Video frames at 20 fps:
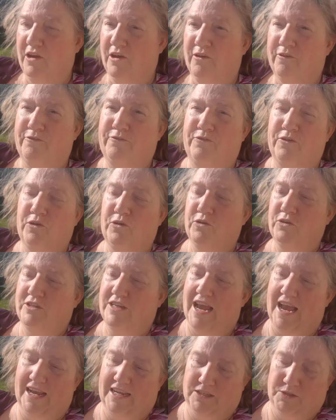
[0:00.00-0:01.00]

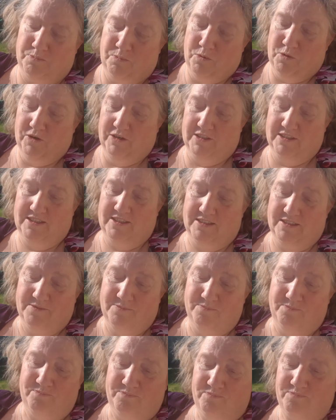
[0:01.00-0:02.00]
Food exports
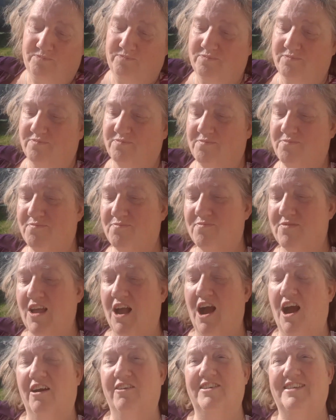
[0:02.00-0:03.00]

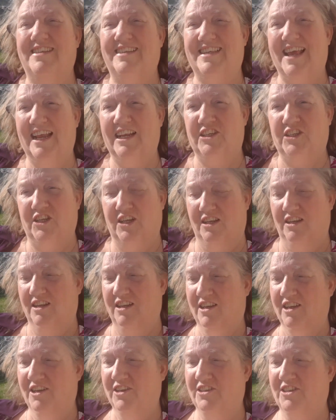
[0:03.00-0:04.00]
are essential
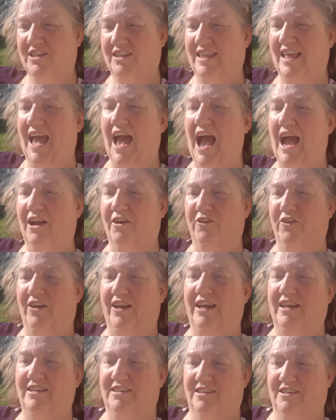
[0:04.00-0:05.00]
to the
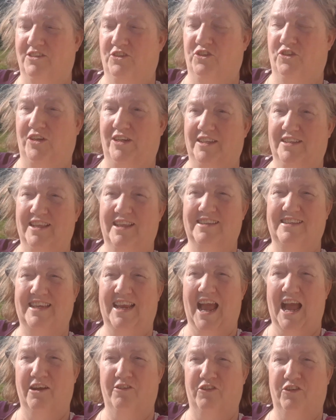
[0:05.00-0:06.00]
agri-industry, that's
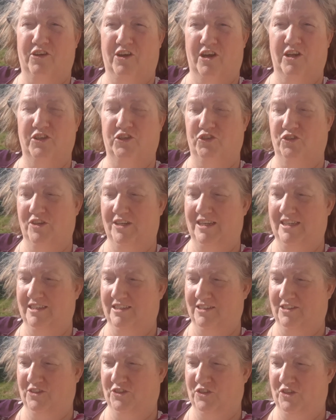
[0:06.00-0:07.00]
the agricultural
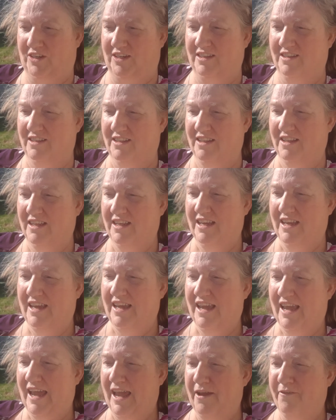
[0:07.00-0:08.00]
industry.
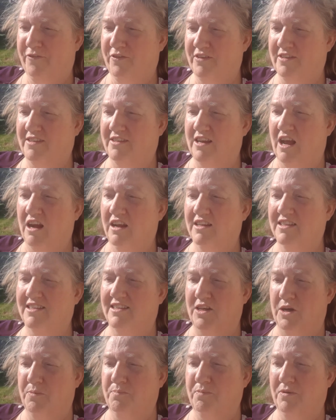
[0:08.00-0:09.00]
If a stock
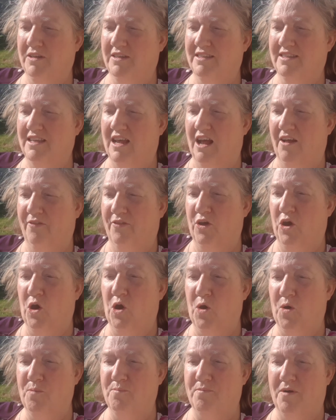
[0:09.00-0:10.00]
surplus on the
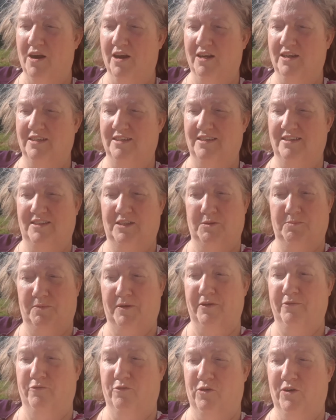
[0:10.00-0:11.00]
home market is to
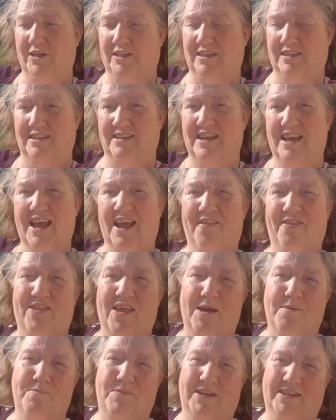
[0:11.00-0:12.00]
be avoided,
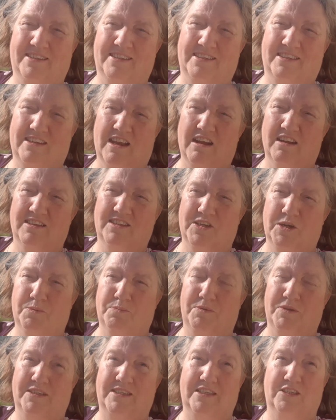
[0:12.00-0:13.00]
that means a stock
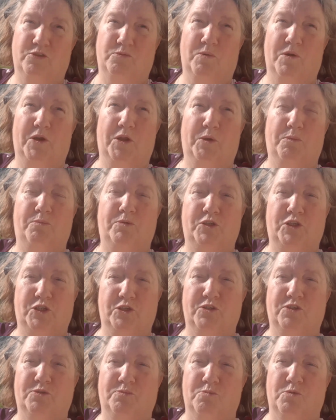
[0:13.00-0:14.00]
surplus is where you
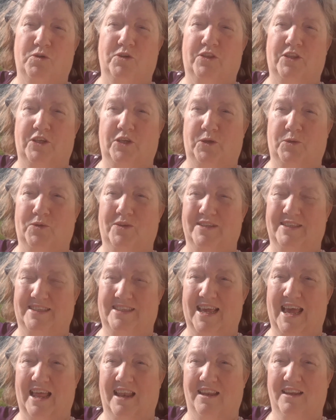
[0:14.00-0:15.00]
produce more than you can
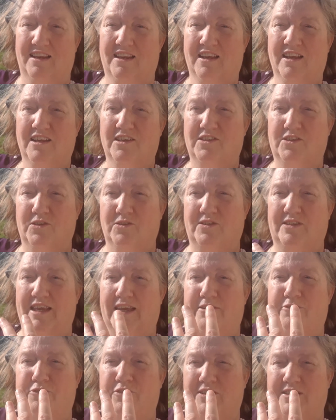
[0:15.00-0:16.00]
sell. So
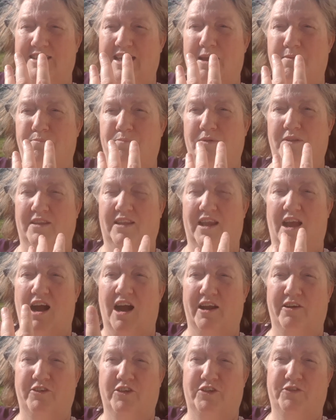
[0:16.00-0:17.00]
say, for example, the
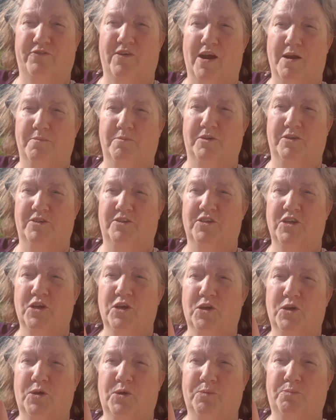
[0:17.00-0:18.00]
Irish farmers
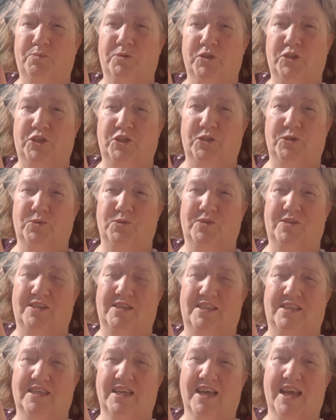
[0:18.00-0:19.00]
who
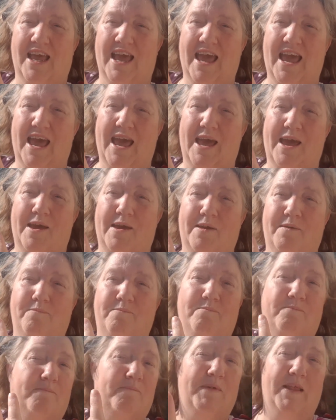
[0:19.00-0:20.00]
produce
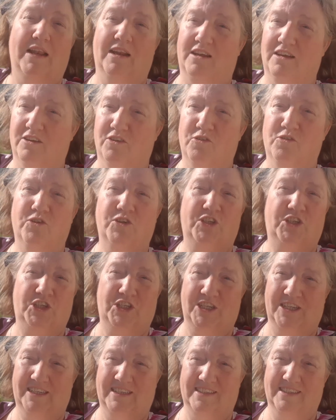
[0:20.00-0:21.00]
milk or
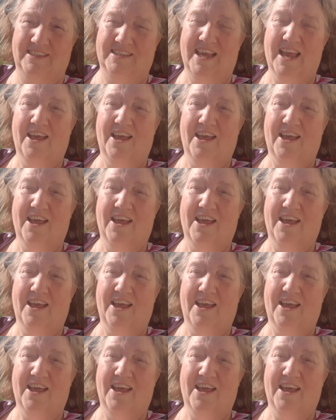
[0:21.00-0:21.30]
cheese,